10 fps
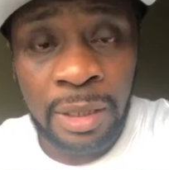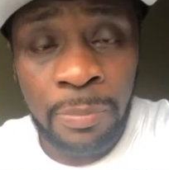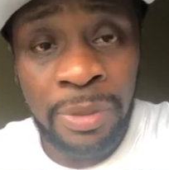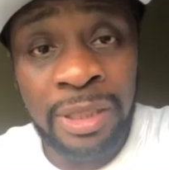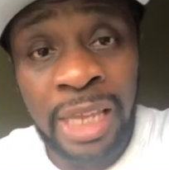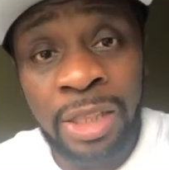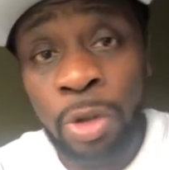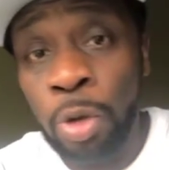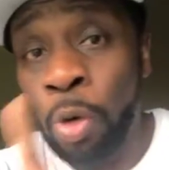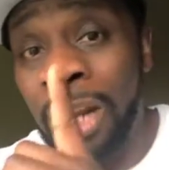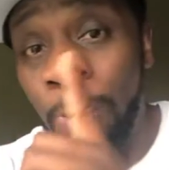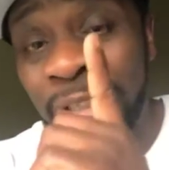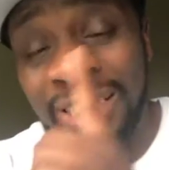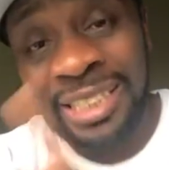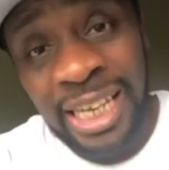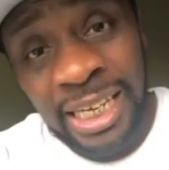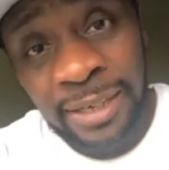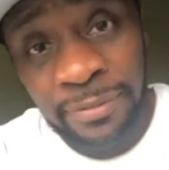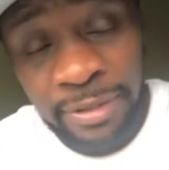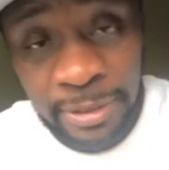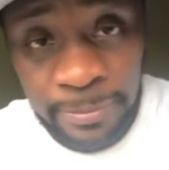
But thank the Lord I was saved.